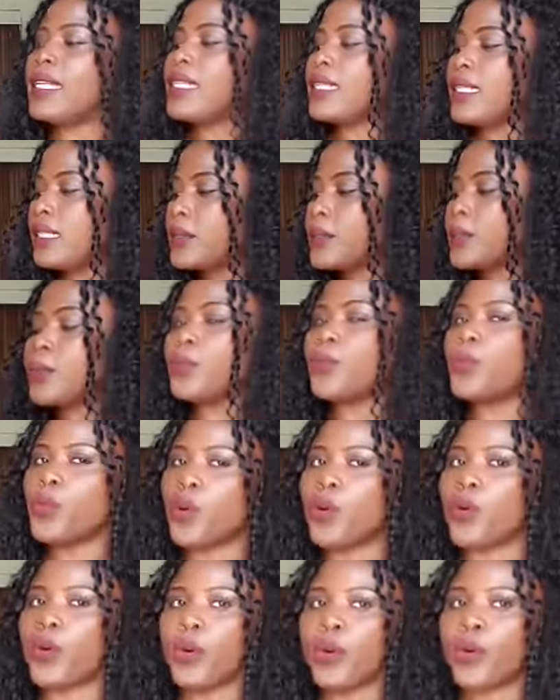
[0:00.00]
a little
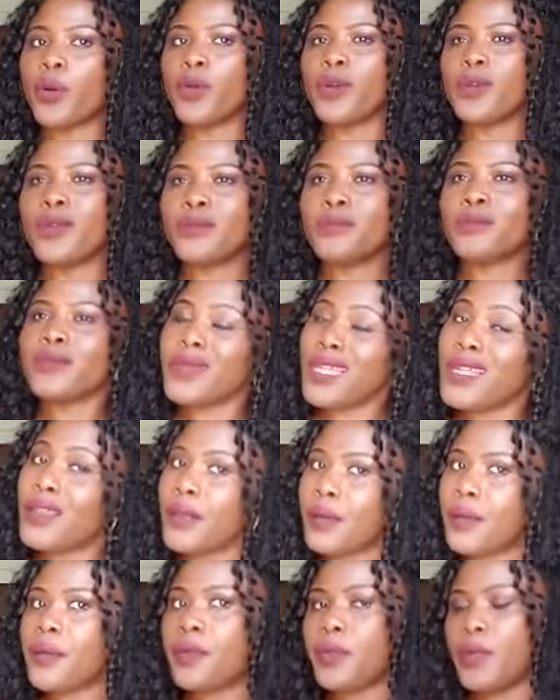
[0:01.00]
more
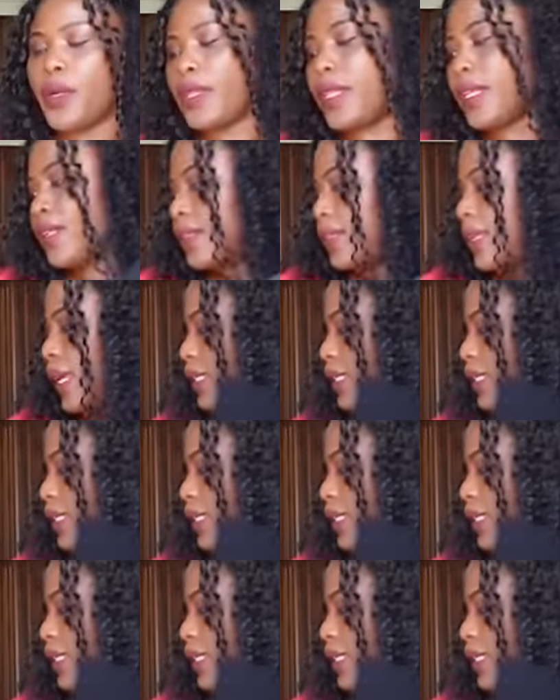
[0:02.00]
than